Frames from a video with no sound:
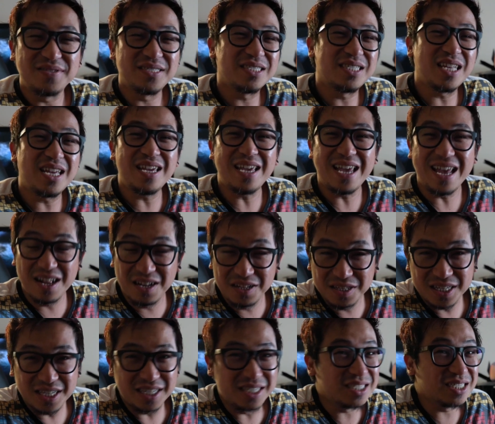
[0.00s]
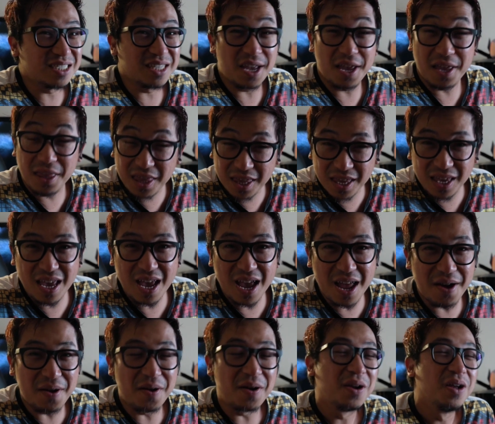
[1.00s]
stay healthy, stay
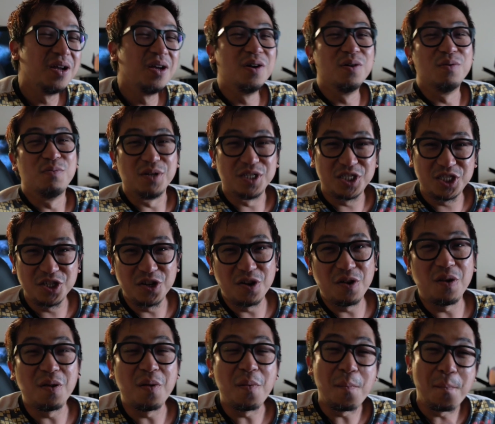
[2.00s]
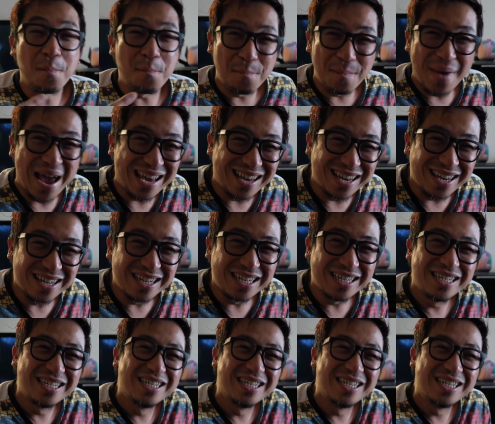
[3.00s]
together. We shall make it.